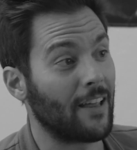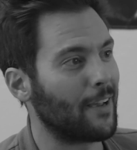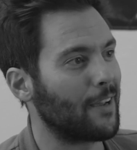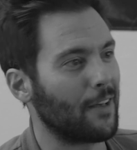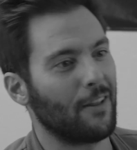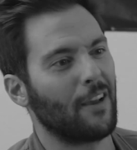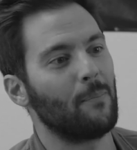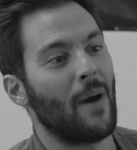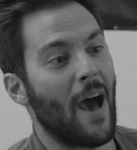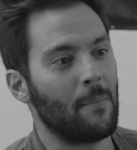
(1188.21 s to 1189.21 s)
like kind of
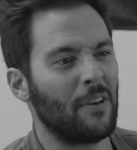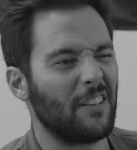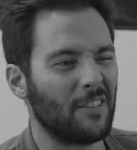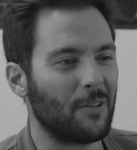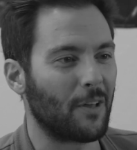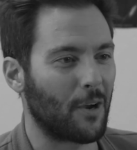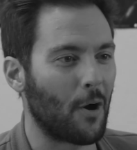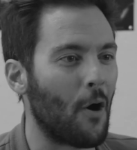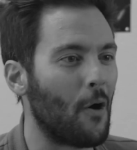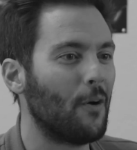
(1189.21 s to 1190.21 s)
like Batman, you know, the
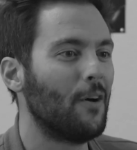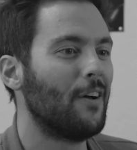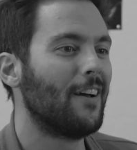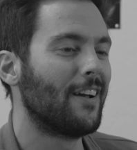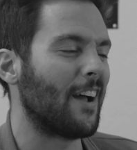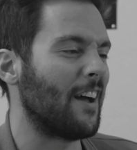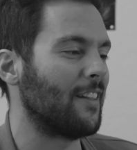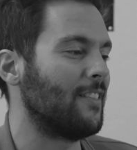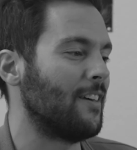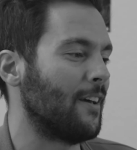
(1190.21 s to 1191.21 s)
call kind
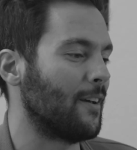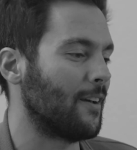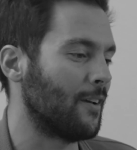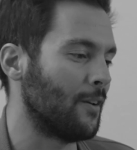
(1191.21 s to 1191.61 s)
of thing.